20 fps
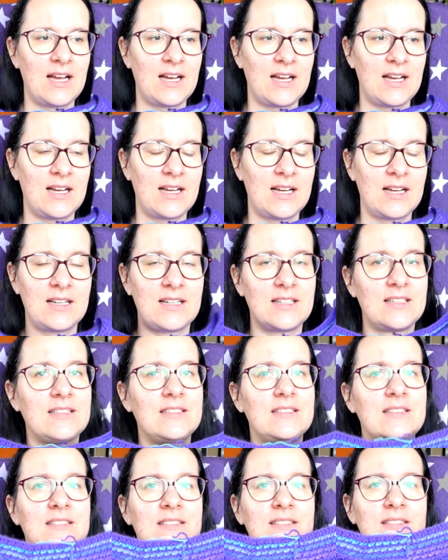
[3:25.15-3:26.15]

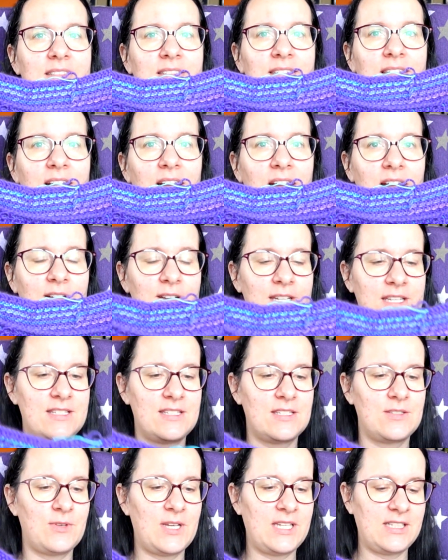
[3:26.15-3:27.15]
Aries
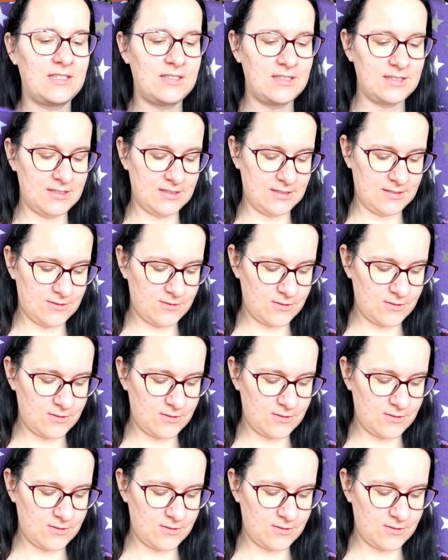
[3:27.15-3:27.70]
sweater